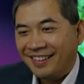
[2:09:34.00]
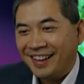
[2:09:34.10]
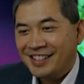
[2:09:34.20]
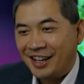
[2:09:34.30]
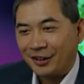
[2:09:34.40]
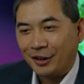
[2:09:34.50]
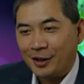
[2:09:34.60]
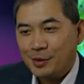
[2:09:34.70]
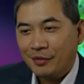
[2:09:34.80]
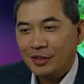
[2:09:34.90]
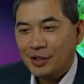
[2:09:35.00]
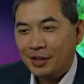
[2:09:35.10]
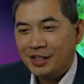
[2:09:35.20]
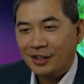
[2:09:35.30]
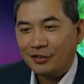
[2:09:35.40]
hey, Tyler Garner, do you have a new
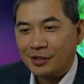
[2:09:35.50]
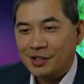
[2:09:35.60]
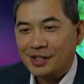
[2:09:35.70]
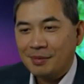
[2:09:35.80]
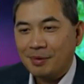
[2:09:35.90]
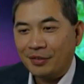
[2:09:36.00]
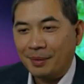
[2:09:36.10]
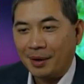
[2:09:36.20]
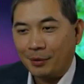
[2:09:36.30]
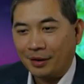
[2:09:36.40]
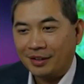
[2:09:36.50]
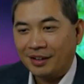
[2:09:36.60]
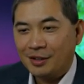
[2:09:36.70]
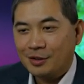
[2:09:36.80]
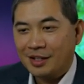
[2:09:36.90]
idea for a seatbelt that might work?
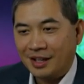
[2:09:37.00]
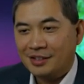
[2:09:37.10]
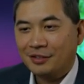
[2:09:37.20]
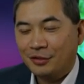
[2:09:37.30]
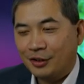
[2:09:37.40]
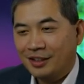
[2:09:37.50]
Can you test it for